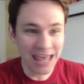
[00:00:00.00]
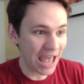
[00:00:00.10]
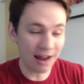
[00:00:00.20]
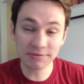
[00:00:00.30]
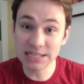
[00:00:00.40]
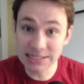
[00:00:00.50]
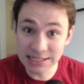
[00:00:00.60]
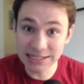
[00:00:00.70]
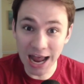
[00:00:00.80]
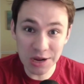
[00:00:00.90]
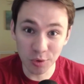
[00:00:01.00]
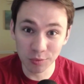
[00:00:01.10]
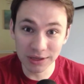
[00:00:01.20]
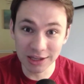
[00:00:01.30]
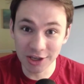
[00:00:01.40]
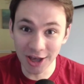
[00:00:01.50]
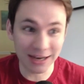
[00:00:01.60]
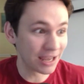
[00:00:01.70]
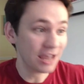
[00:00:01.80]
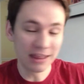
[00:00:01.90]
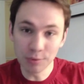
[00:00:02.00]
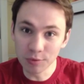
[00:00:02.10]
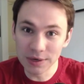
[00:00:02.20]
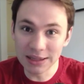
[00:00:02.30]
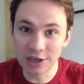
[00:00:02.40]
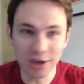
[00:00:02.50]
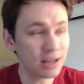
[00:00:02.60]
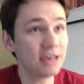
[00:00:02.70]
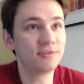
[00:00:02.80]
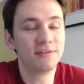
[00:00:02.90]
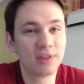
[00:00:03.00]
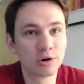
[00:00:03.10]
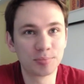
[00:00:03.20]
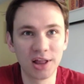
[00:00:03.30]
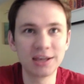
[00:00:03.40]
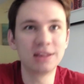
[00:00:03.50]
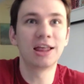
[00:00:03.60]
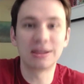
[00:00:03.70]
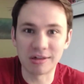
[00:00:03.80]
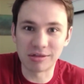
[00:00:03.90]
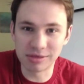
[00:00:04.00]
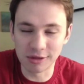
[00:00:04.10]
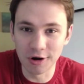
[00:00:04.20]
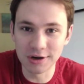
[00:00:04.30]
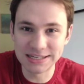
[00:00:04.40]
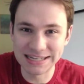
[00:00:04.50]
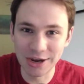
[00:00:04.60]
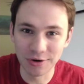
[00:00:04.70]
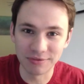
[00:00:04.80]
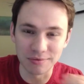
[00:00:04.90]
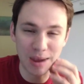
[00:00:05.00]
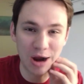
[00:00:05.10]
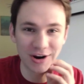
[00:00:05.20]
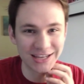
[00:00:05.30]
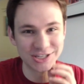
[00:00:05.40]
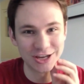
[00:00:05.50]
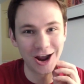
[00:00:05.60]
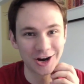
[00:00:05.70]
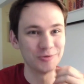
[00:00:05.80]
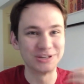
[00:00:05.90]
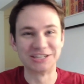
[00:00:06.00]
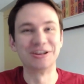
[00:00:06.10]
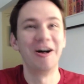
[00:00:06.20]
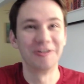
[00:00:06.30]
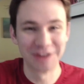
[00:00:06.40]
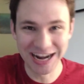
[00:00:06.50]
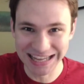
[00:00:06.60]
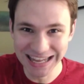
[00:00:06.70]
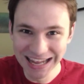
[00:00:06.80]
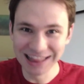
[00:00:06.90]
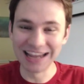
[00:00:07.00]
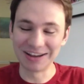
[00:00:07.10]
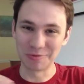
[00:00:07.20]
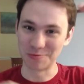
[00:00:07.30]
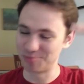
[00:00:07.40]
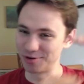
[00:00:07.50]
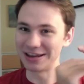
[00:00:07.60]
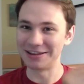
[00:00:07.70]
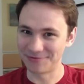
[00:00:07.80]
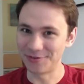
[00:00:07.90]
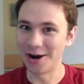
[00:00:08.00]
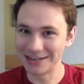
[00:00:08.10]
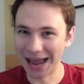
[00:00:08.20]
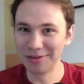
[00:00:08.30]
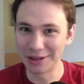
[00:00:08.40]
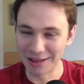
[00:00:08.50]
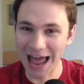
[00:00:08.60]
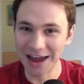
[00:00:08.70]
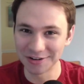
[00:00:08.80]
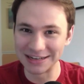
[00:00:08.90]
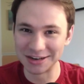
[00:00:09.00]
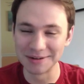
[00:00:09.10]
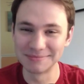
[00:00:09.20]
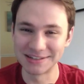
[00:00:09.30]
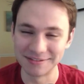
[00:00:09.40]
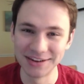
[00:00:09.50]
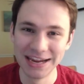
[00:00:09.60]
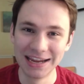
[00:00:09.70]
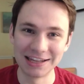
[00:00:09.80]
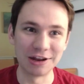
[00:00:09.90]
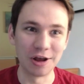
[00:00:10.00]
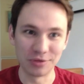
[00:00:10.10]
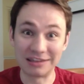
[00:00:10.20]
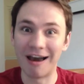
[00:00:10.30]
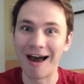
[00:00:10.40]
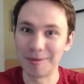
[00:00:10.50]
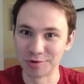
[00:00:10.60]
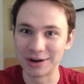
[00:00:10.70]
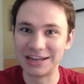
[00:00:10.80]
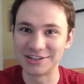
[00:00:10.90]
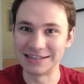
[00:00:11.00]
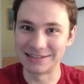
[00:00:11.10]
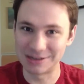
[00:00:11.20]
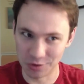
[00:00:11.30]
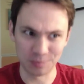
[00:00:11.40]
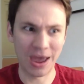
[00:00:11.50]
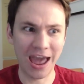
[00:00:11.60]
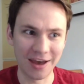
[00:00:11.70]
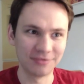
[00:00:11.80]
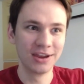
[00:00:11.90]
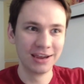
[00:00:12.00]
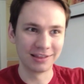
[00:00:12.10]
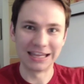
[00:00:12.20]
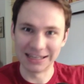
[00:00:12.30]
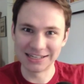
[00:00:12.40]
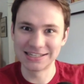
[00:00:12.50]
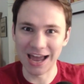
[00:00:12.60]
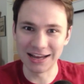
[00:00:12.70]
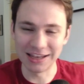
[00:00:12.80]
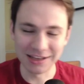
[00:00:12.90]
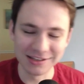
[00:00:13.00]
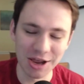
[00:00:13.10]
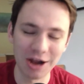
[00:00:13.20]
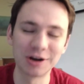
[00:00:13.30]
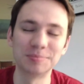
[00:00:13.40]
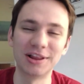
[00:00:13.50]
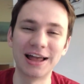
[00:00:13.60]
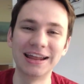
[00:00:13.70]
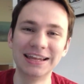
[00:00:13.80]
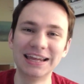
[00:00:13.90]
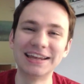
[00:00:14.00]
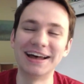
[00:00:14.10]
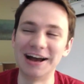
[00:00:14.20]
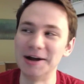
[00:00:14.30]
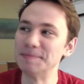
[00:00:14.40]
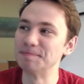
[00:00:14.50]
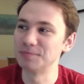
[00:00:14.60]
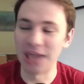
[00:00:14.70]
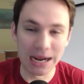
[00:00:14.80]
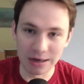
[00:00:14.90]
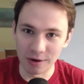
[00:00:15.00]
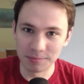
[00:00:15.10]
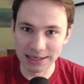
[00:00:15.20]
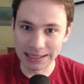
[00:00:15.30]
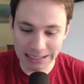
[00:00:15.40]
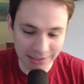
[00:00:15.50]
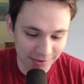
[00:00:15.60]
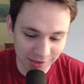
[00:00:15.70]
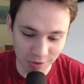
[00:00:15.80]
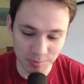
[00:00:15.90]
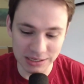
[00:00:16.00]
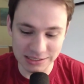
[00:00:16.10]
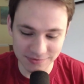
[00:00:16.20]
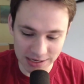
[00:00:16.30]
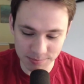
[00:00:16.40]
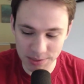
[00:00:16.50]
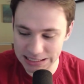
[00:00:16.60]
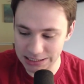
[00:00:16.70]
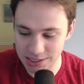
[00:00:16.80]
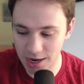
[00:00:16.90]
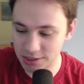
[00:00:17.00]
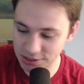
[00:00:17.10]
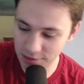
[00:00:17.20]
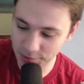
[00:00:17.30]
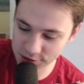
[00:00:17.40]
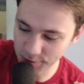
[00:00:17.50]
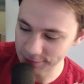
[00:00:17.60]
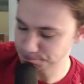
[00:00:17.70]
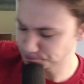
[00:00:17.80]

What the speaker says: And FC Cincinnati were really good. They were really good even if they were playing in like the 3rd tier of American soccer, which is already like pretty far down the ladder in terms of, the top regions who have like exciting soccer play. I know I'm killing Europeans fans by saying soccer so much, but,